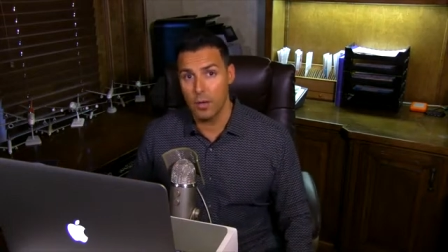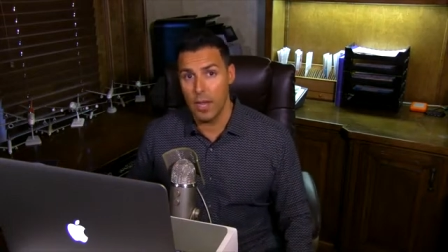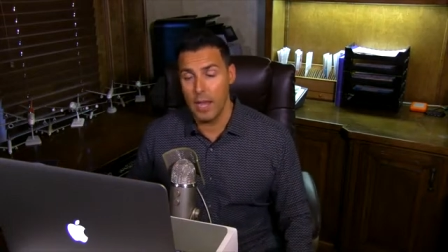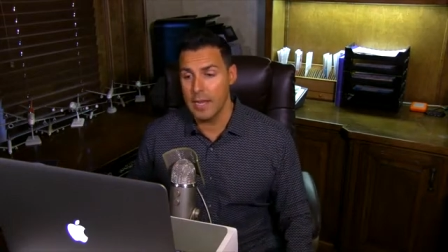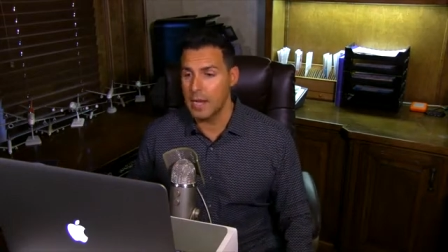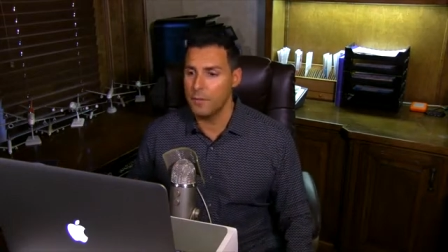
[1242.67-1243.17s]

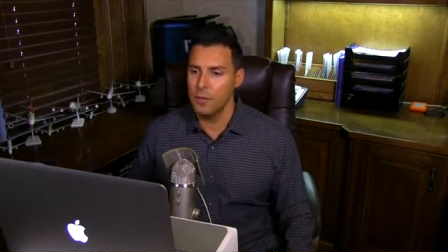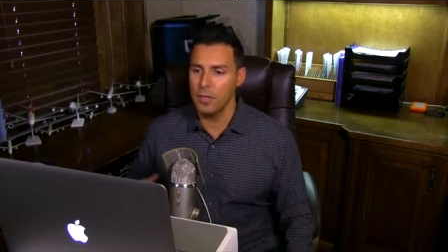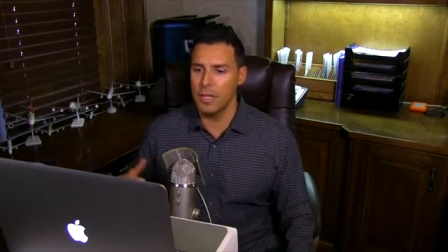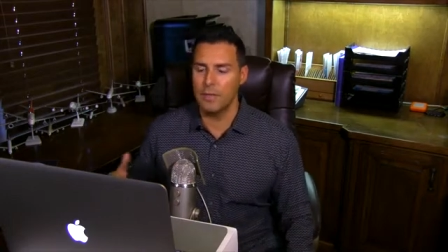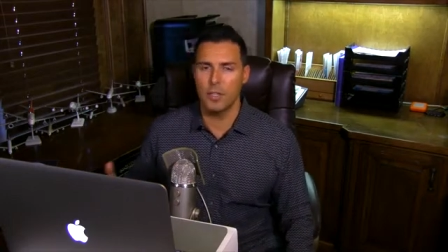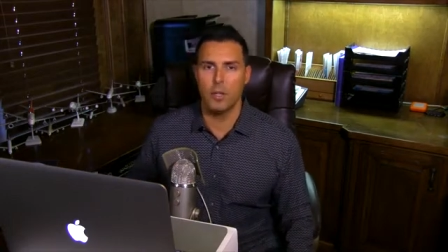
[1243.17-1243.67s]
Okay. Now, if you
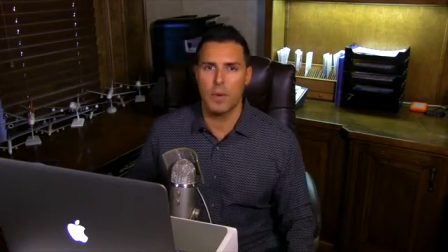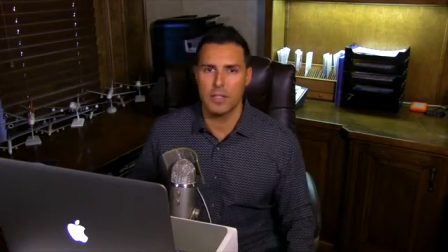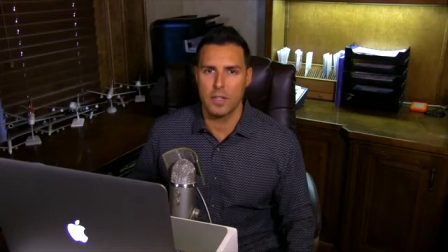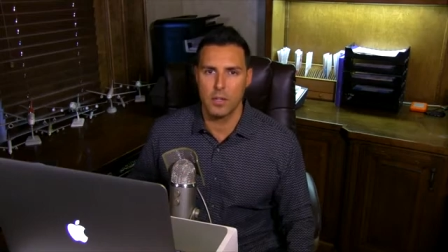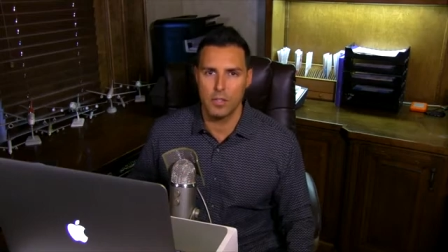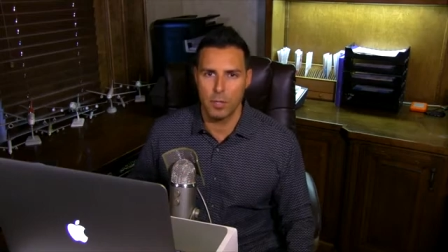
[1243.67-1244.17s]
live on the
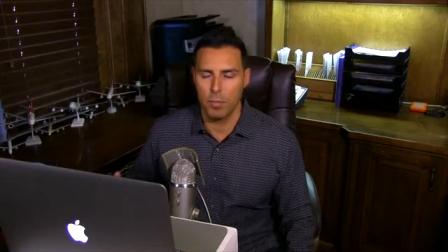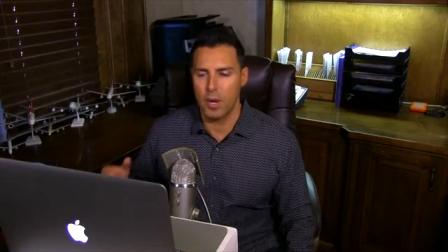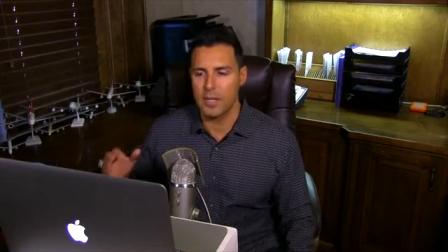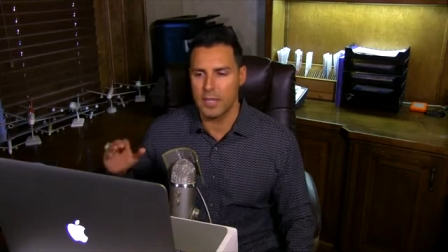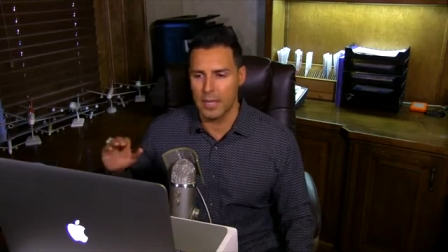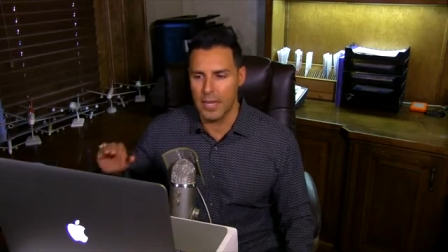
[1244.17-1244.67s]
West Coast, you could
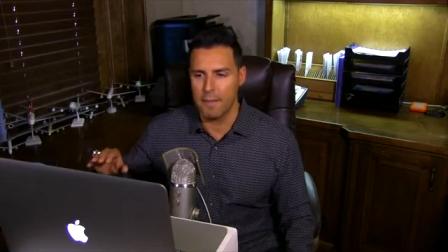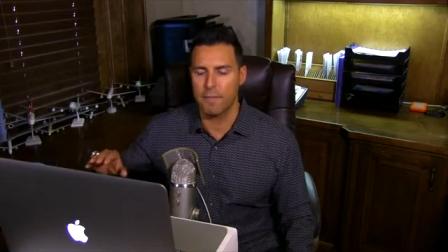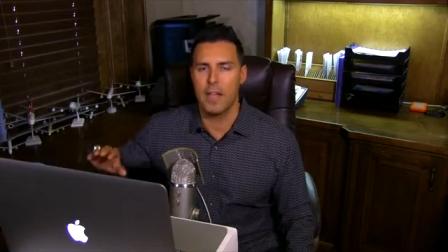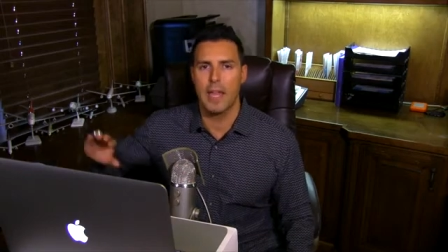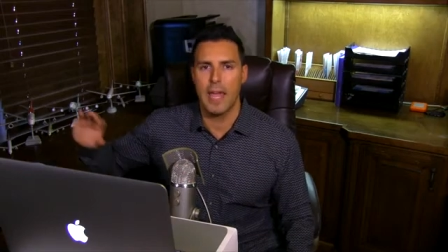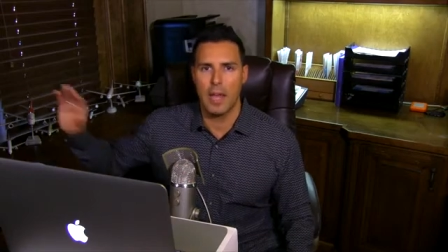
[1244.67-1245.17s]
probably take a late
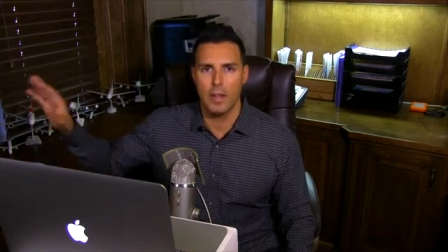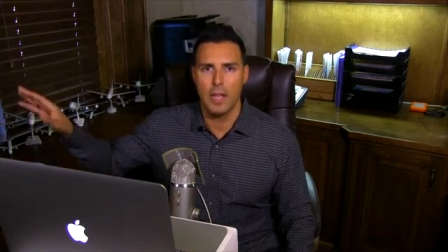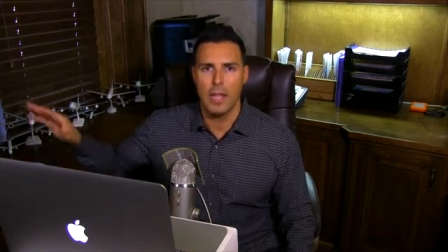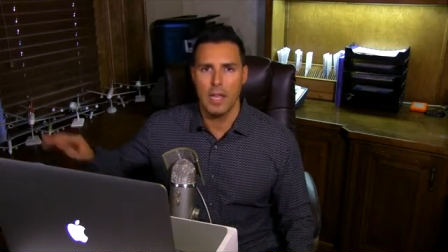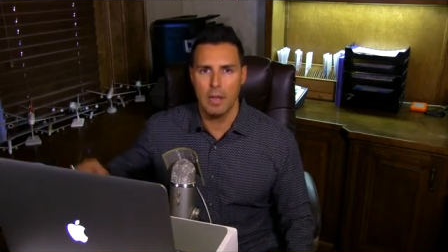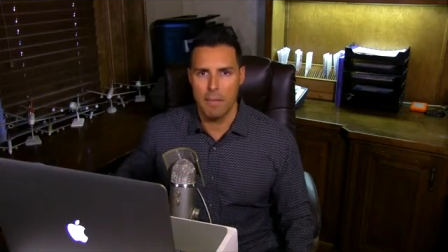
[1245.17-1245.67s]
flight out
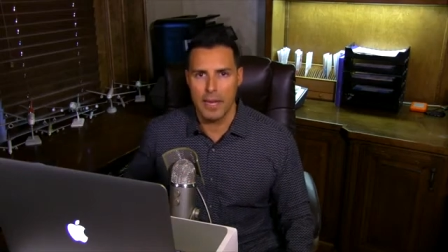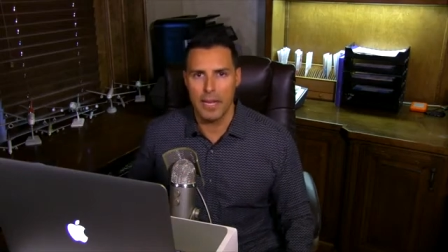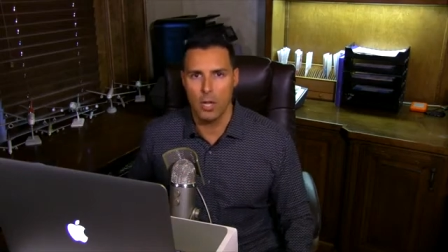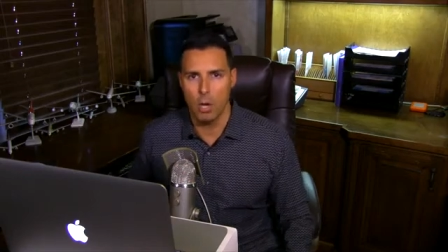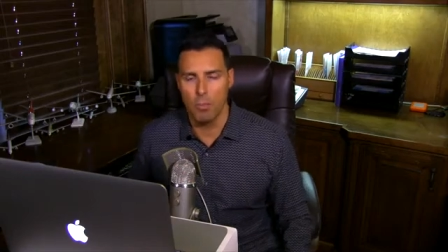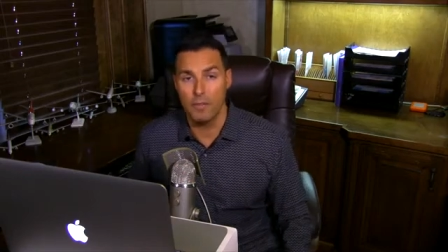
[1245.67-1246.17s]
and make
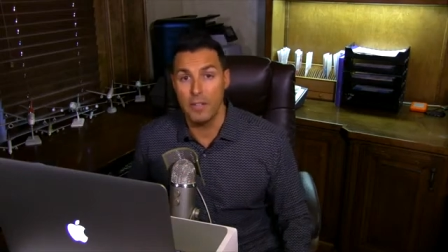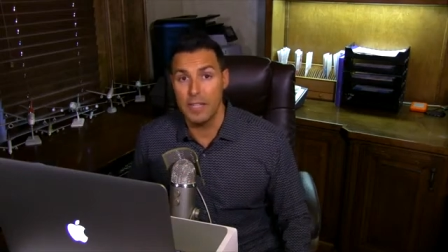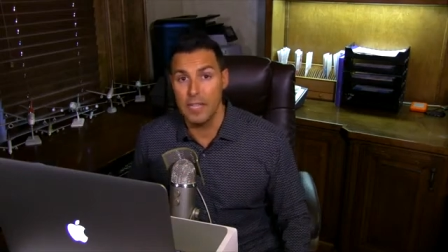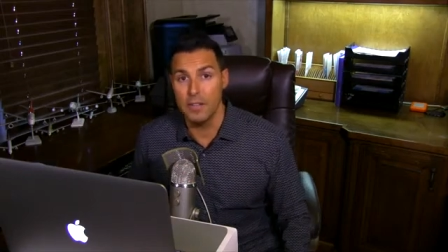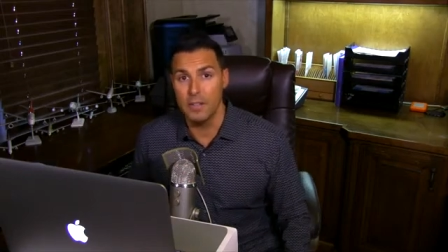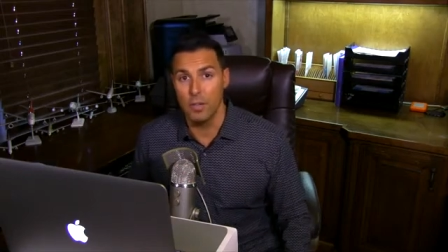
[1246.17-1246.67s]
it home if you
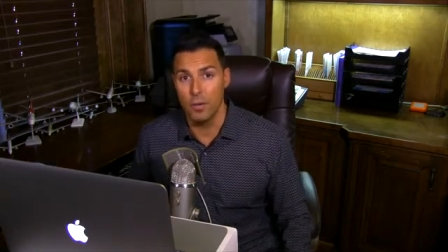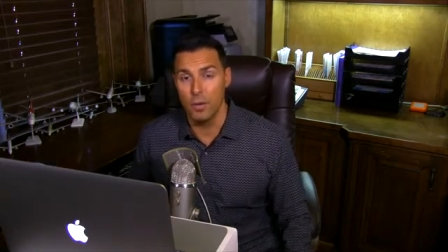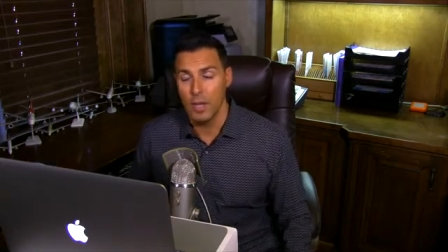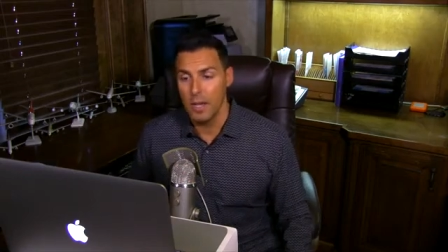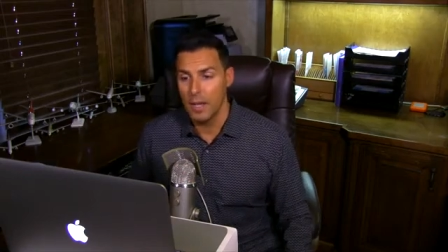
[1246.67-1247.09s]
needed to.